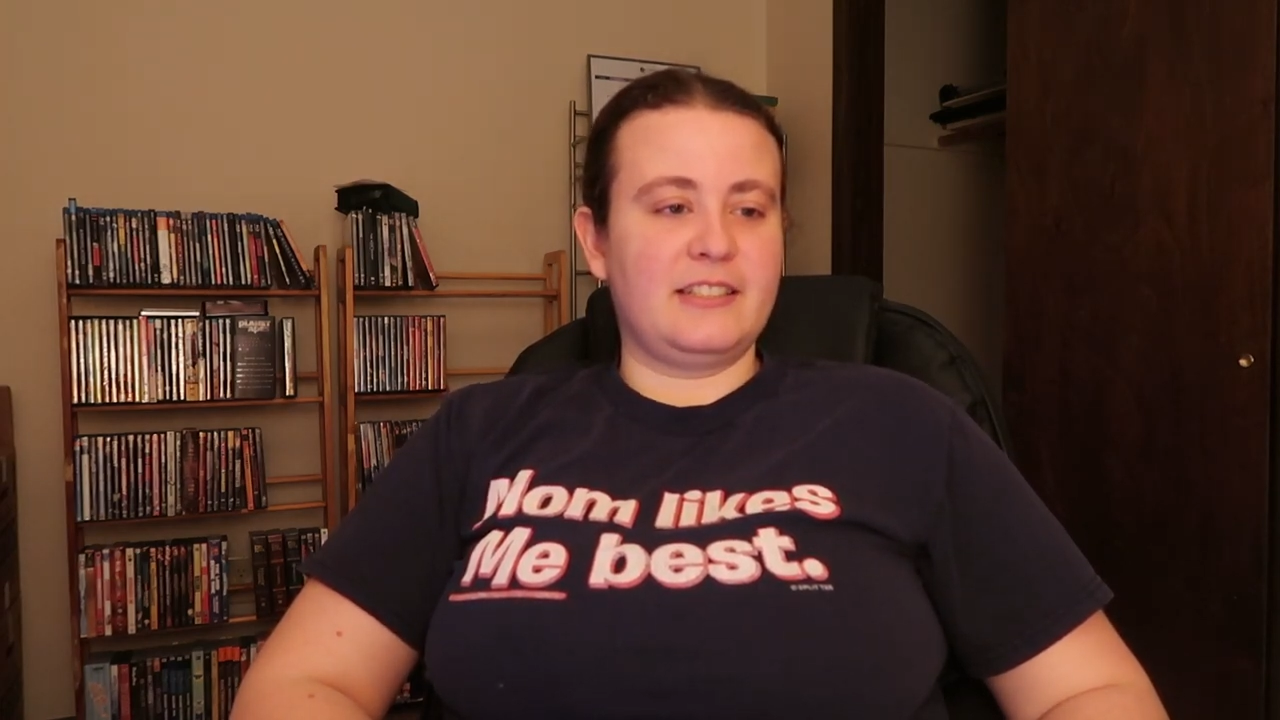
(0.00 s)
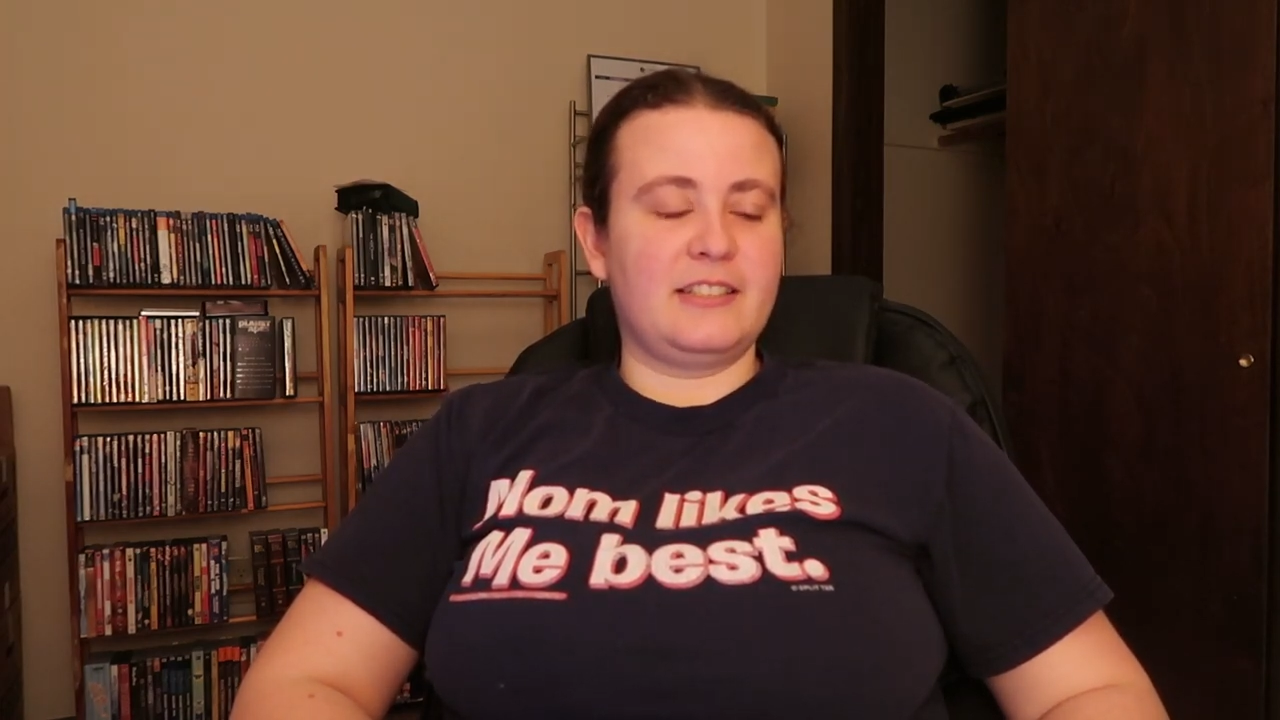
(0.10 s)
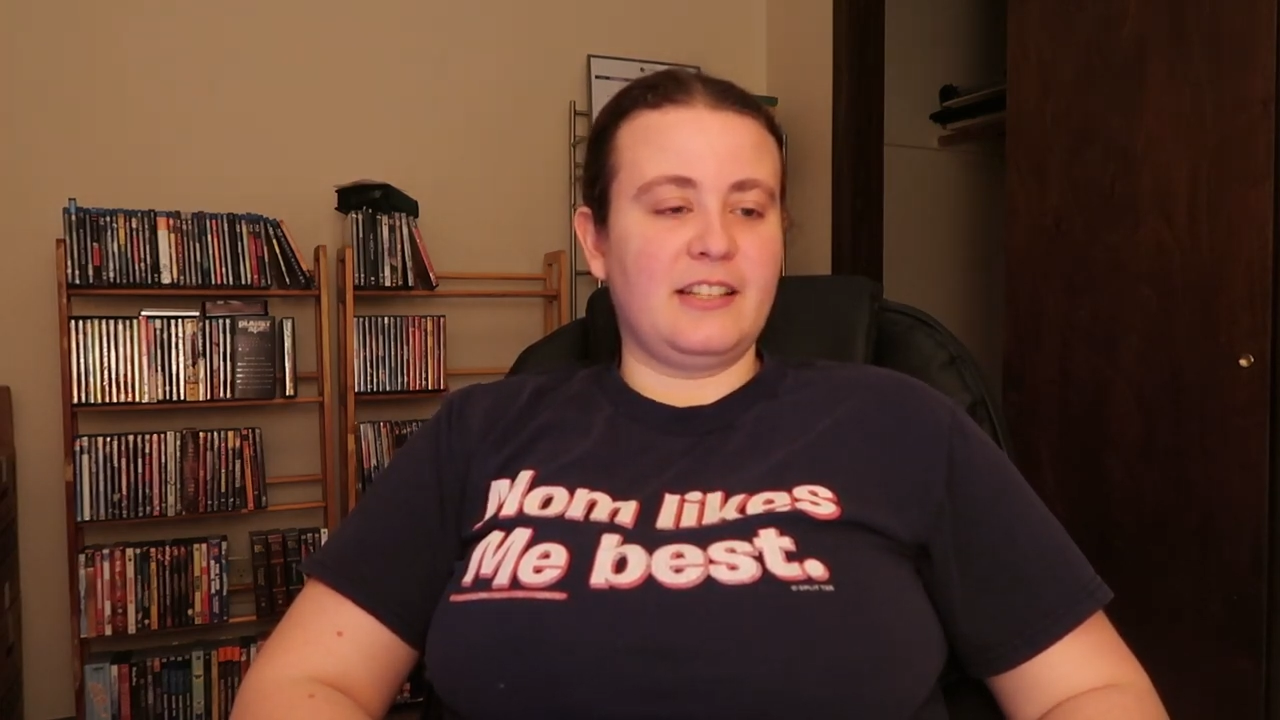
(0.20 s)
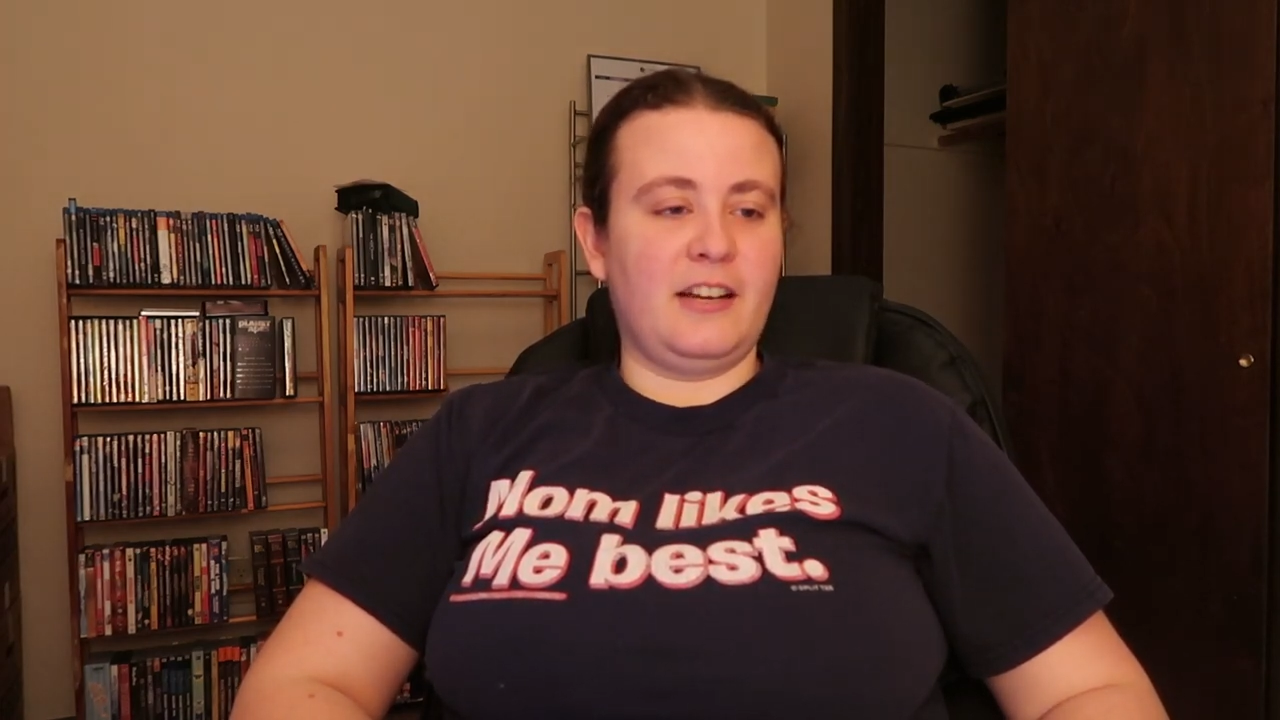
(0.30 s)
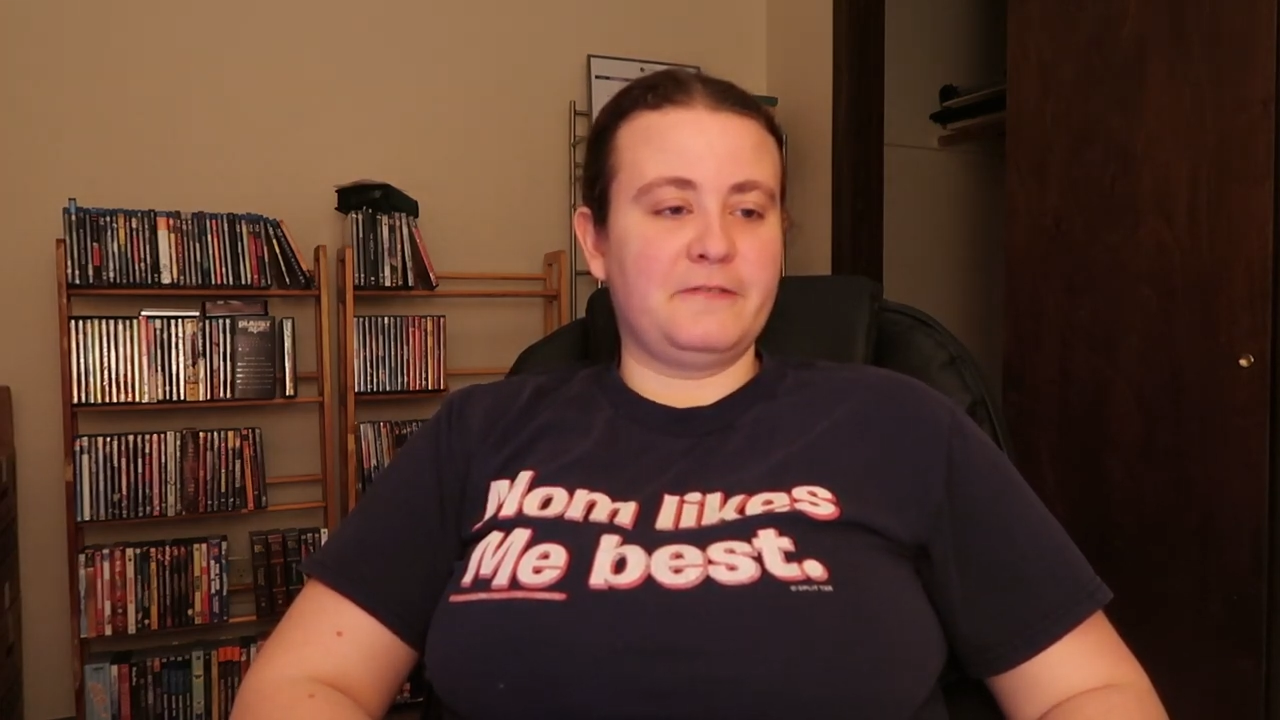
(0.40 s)

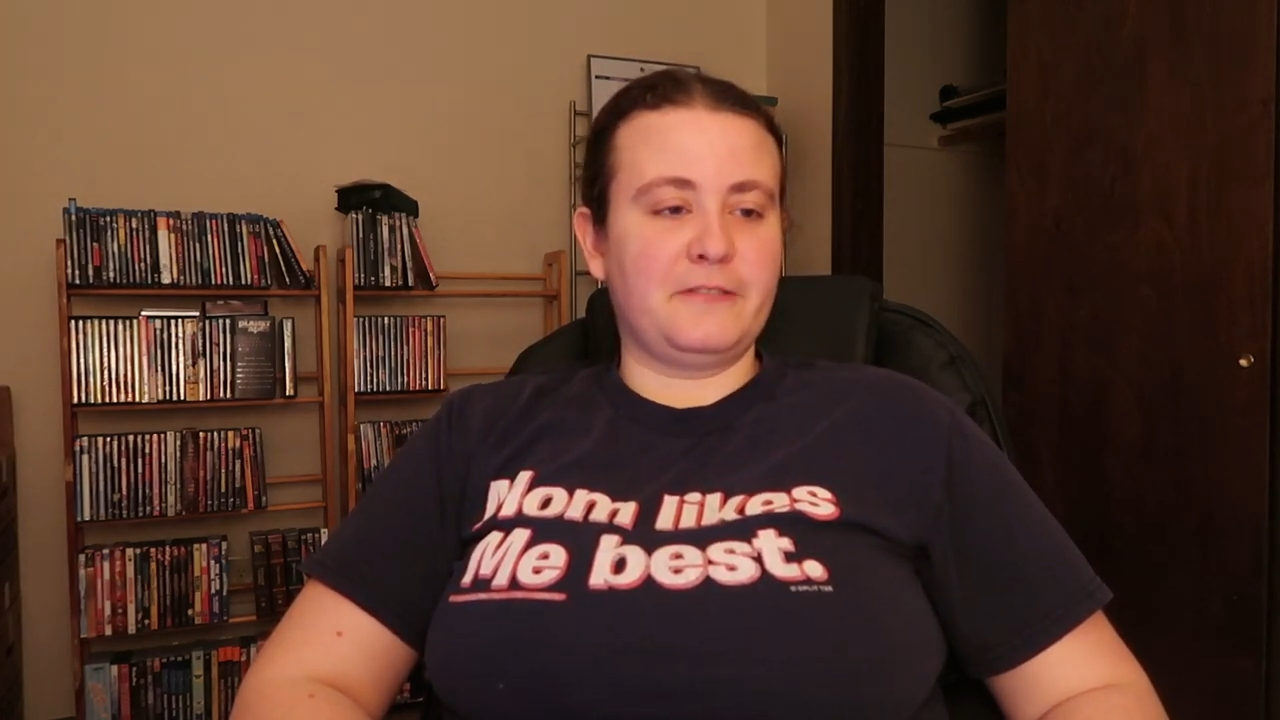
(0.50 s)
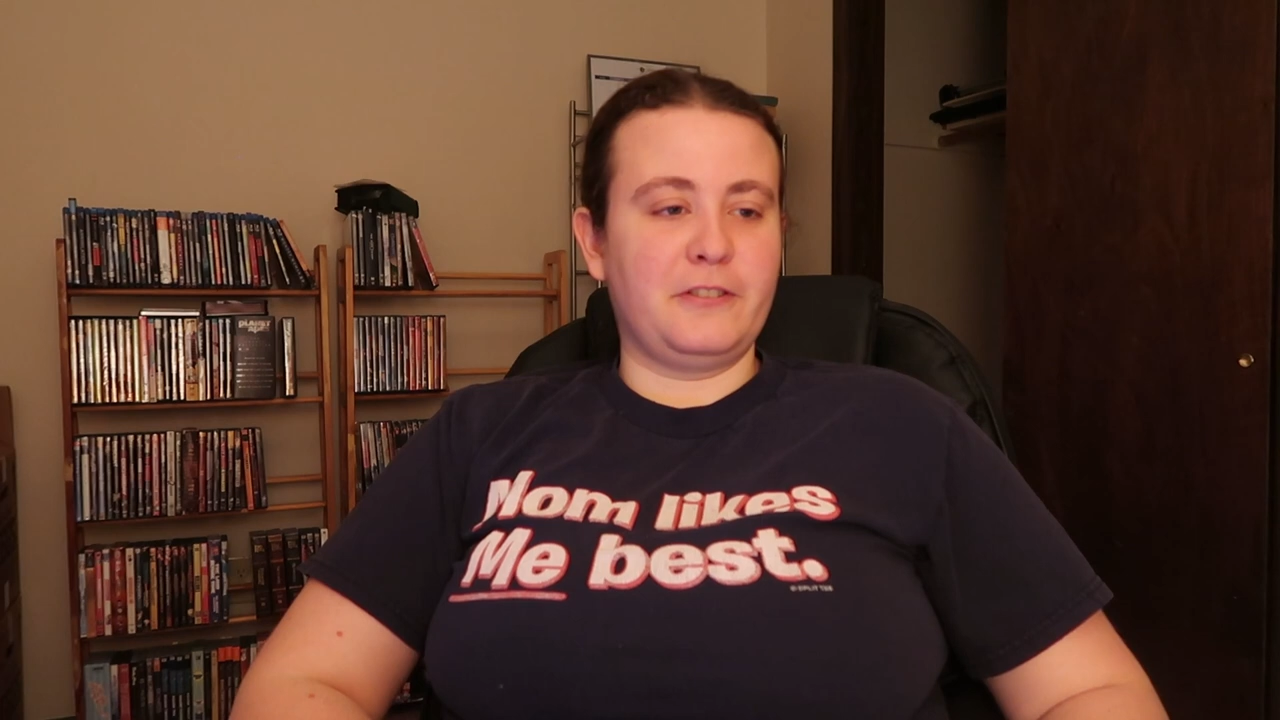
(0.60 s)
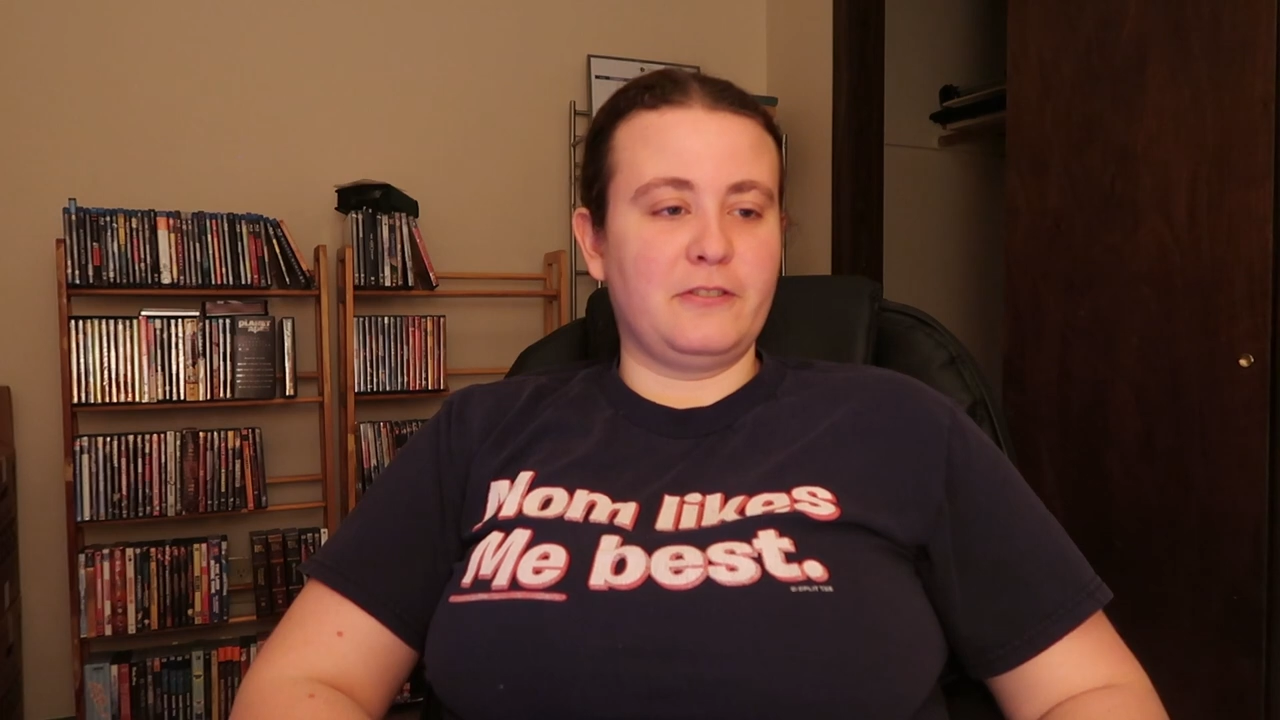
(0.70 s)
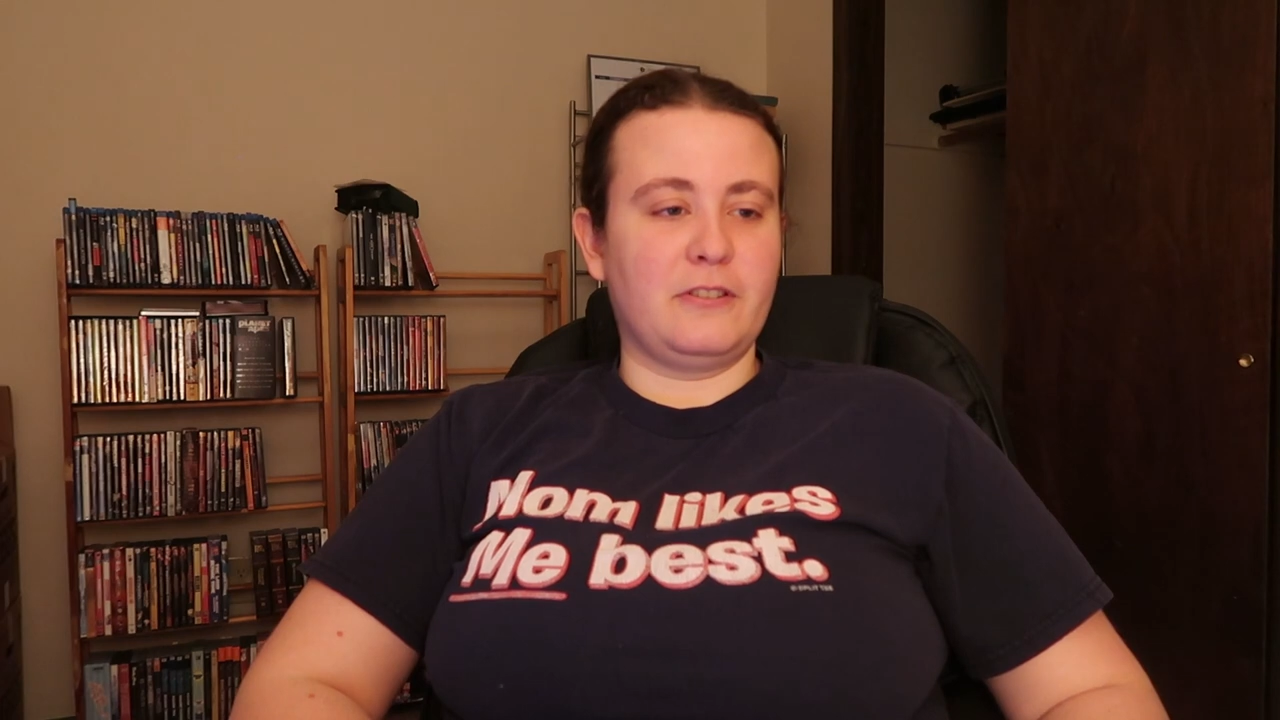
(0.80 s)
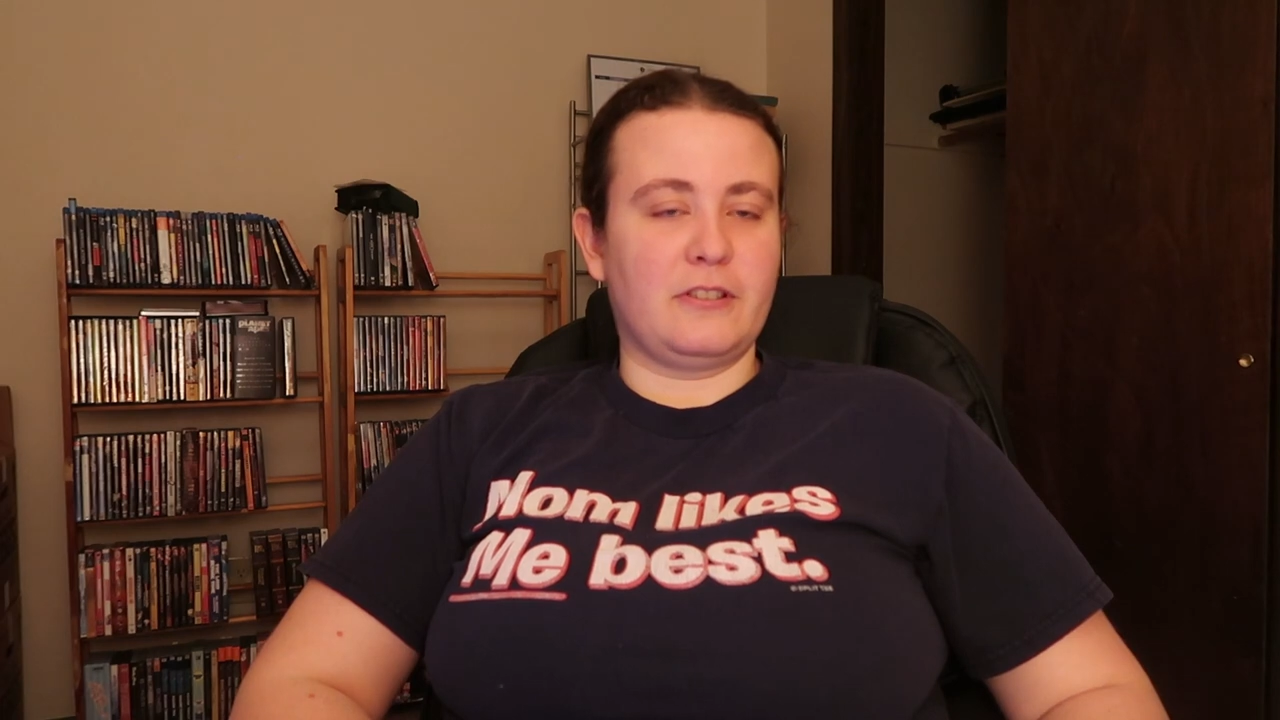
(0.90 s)
softcore,